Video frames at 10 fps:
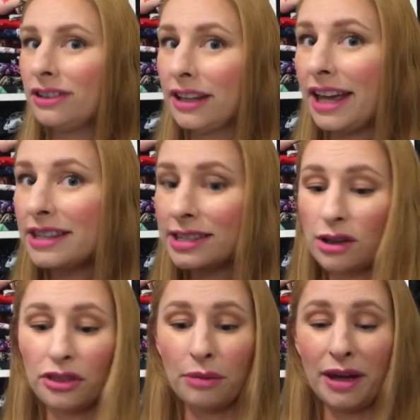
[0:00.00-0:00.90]
lace
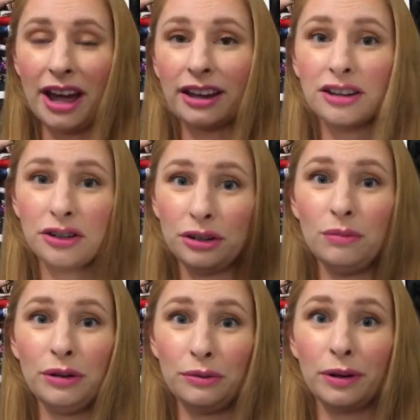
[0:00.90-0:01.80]
on the back. It
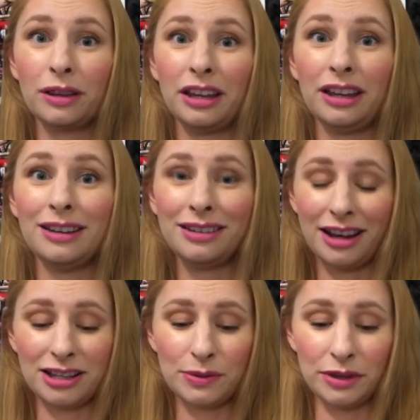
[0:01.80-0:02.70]
could be really
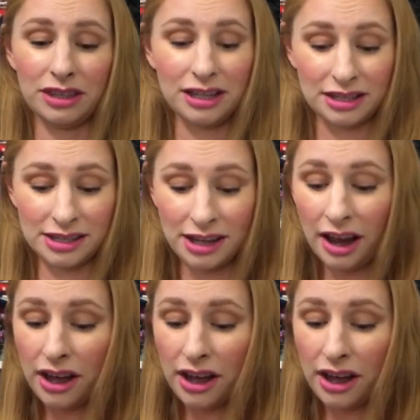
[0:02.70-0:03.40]
nice with this.